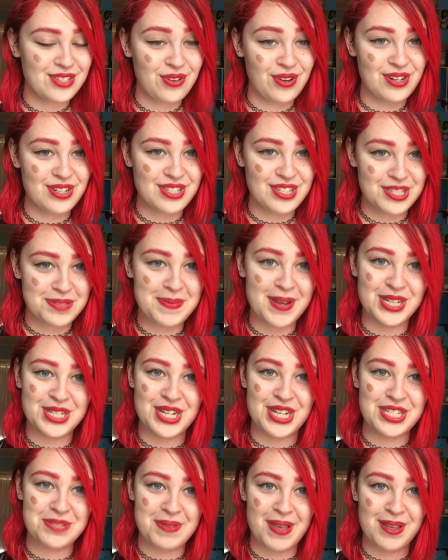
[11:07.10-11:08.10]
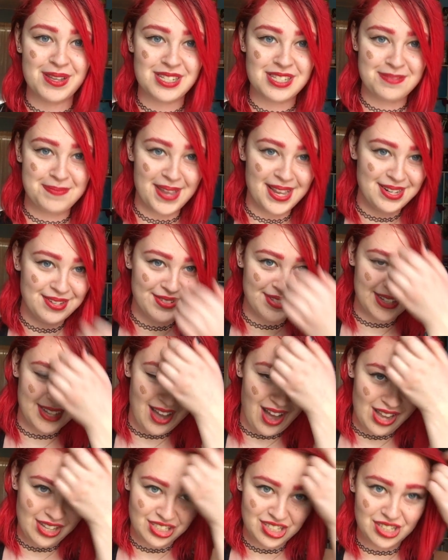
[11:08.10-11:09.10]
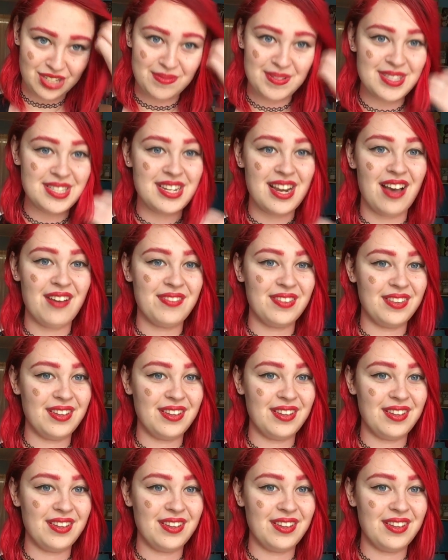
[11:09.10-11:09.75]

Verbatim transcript: sort of suspicious but I explained it was a costume and stuff